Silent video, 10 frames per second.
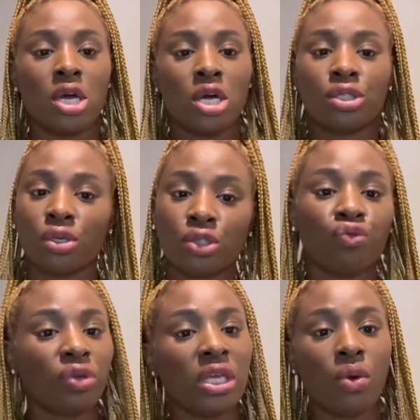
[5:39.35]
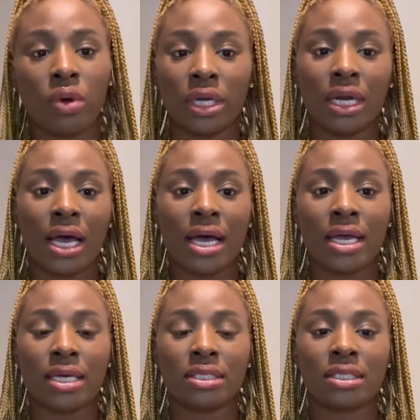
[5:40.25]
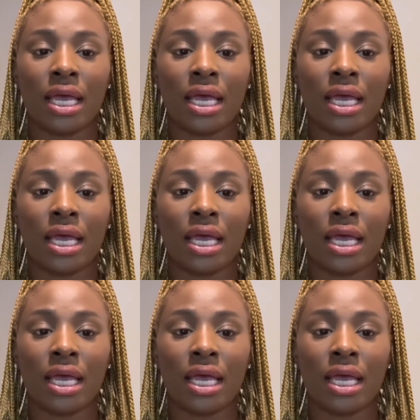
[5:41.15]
So it's really organized.